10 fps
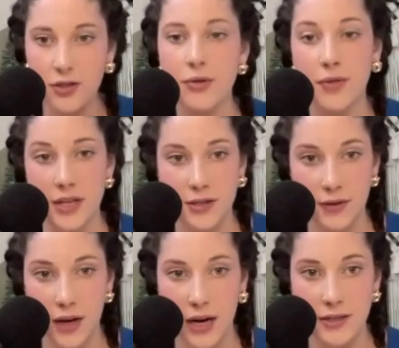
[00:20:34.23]
The truth
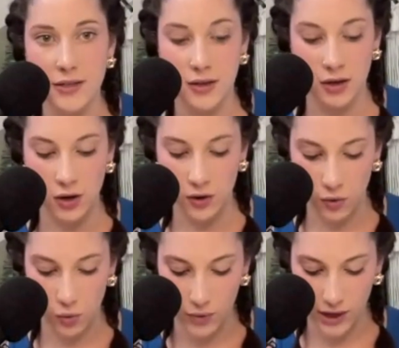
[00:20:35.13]
is, you guys,
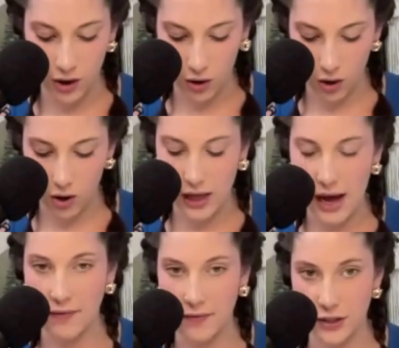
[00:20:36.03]
we all
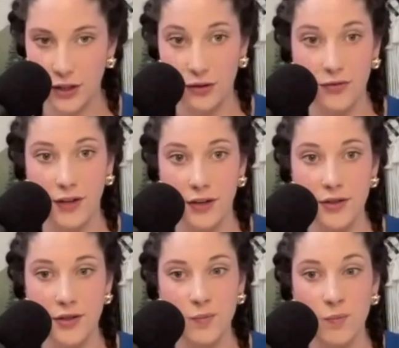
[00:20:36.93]
have internal
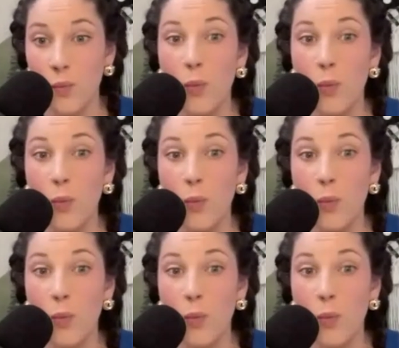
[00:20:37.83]
fears.